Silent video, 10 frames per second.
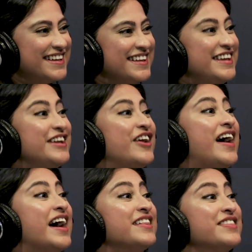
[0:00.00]

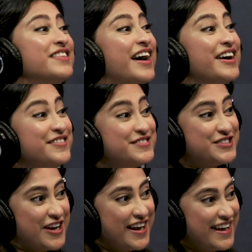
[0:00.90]
I love
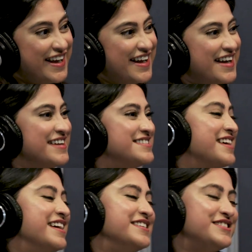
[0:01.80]
dry eyes.
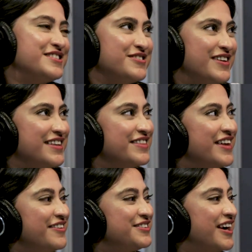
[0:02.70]
I do. I
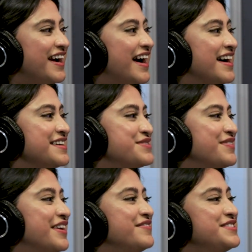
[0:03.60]
love dry eyes,
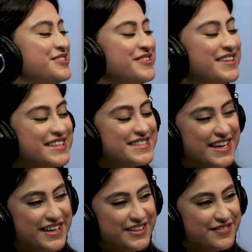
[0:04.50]
but I'm doing a
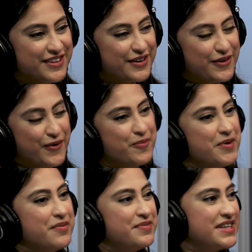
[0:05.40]
ton of
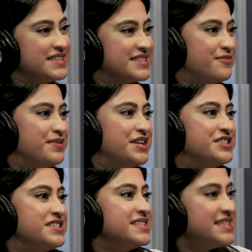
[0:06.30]
glaucoma because our
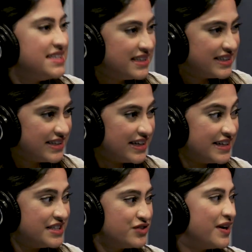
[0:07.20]
patients need it.
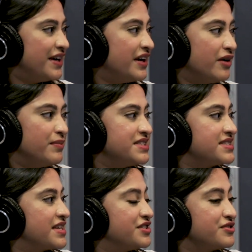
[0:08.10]
And right now, my
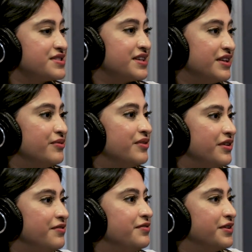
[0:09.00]
schedule's getting
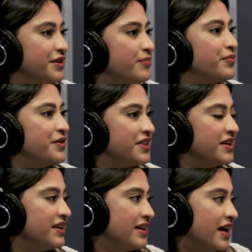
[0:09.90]
really filled up with
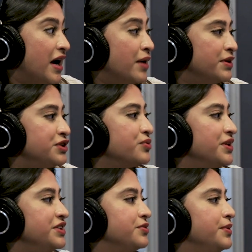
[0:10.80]
it. And I'm
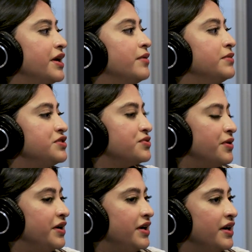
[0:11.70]
enjoying doing it. I'm
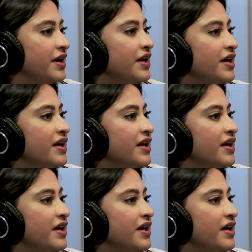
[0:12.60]
enjoying